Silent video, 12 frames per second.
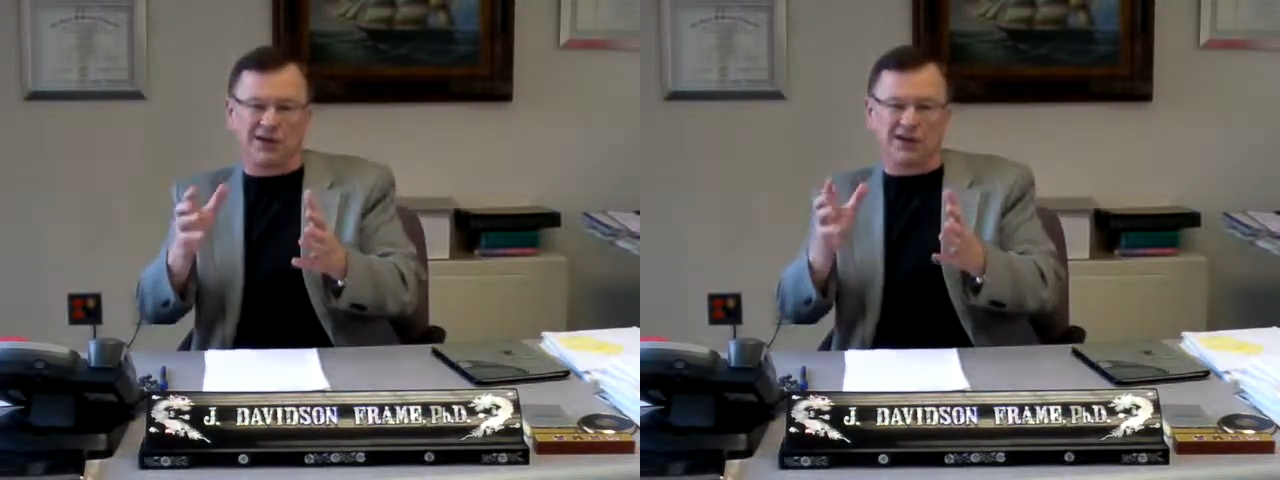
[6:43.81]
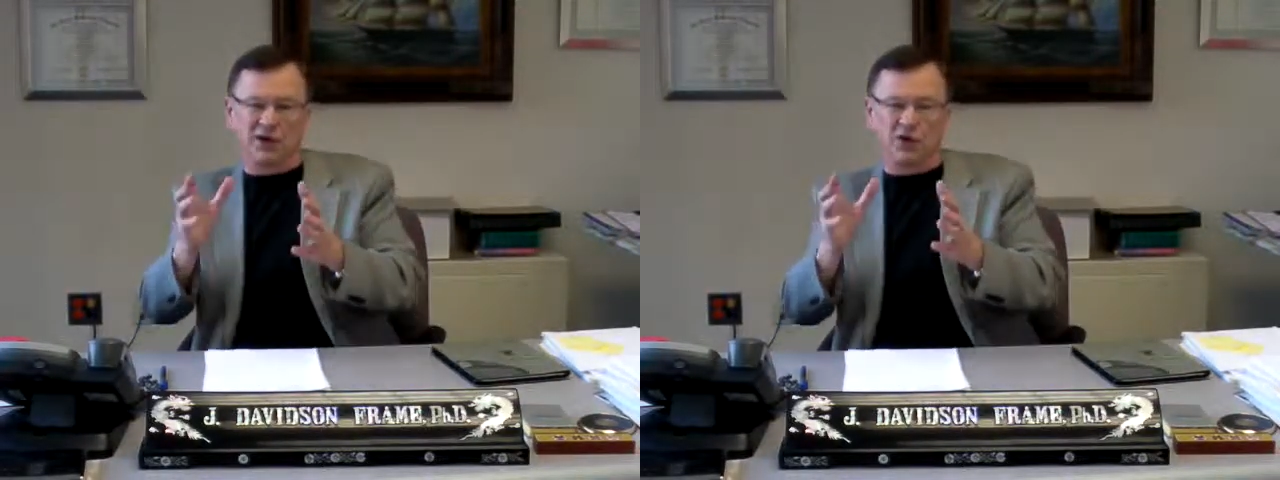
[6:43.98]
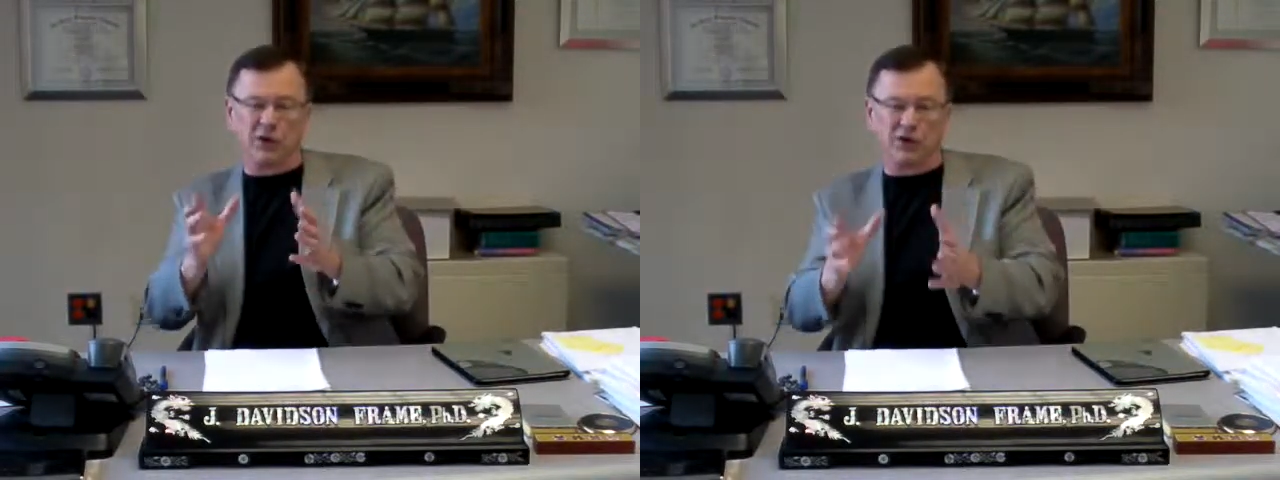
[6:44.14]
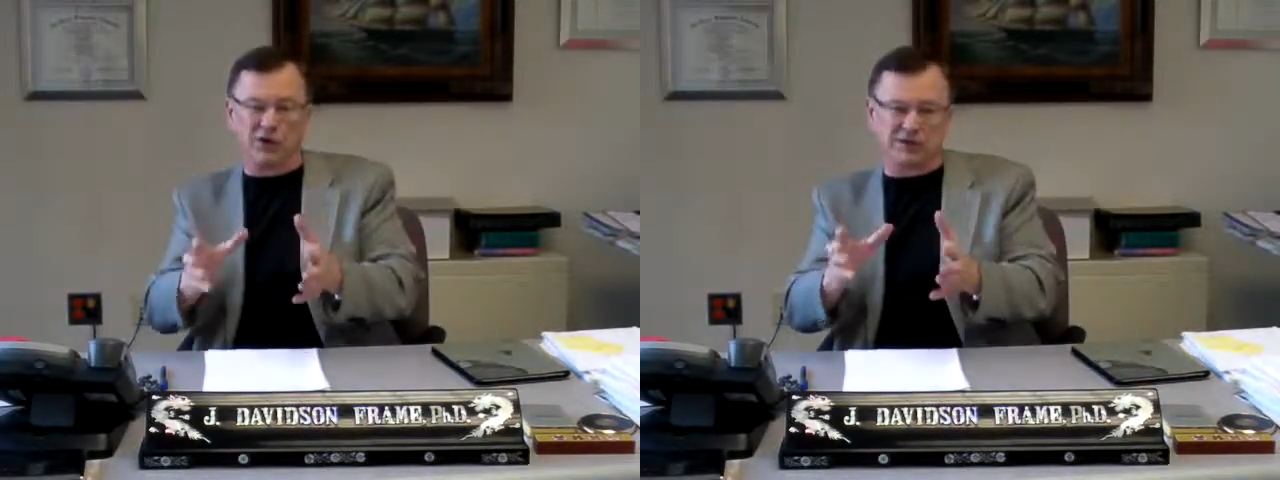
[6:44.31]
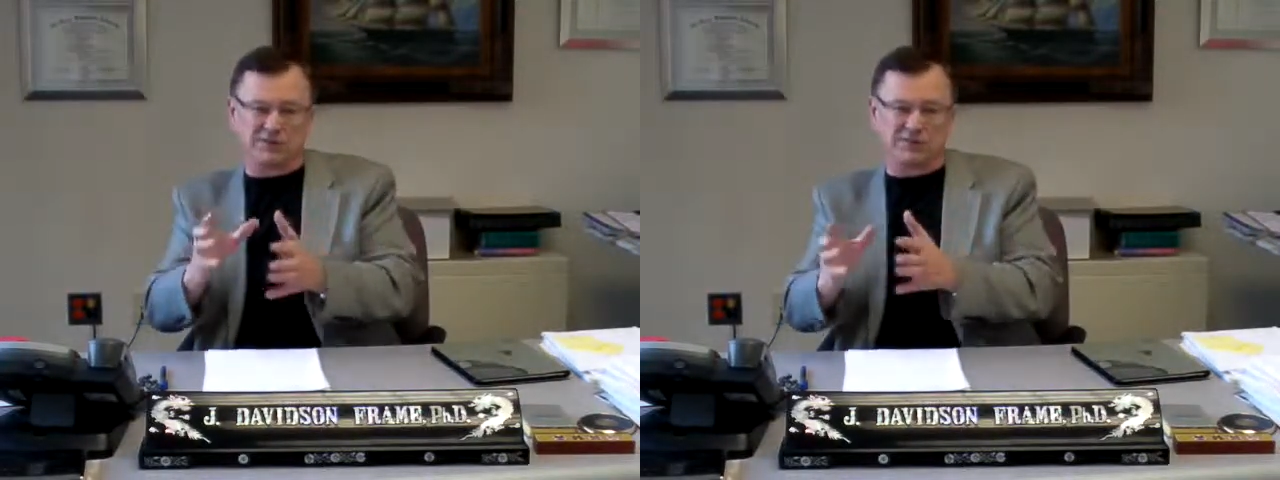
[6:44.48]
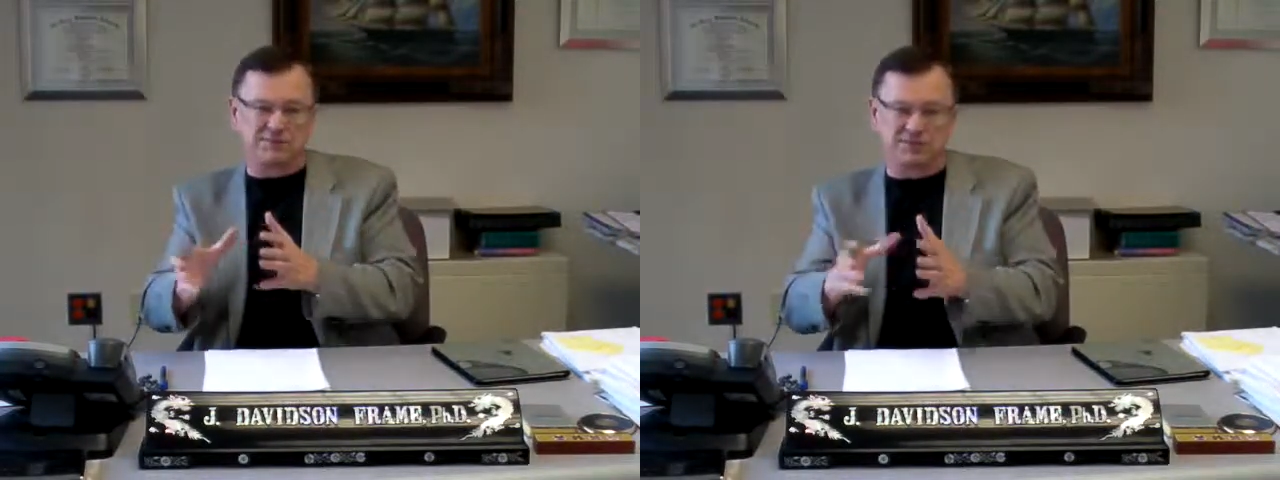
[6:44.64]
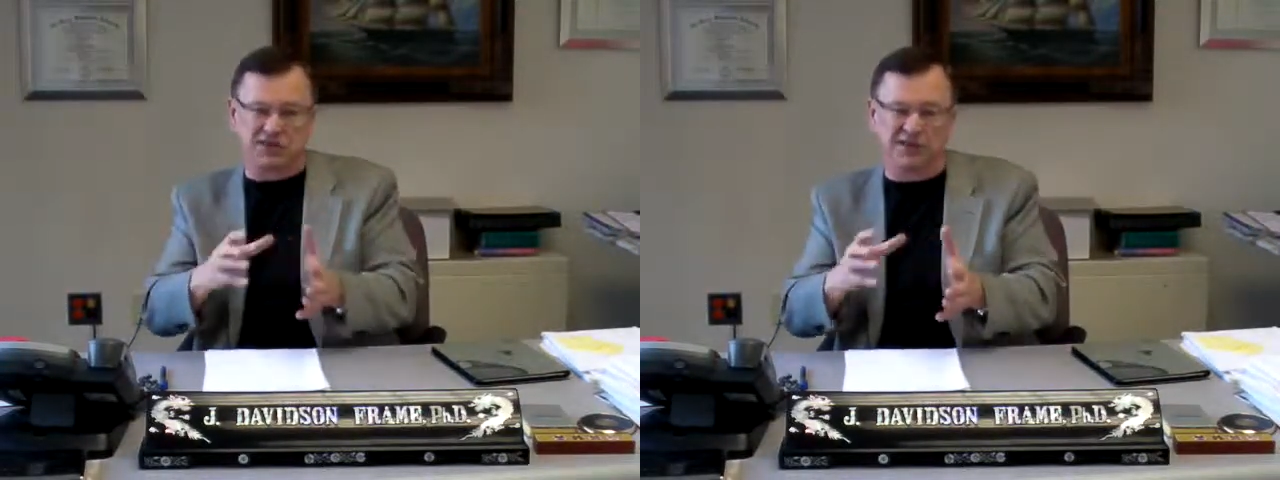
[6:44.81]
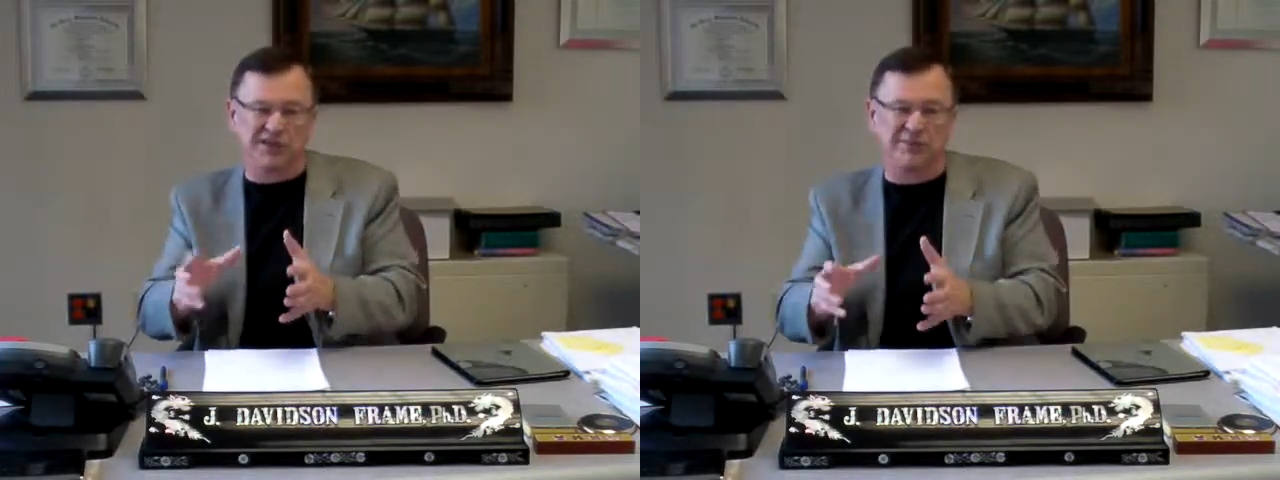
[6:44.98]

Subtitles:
who are still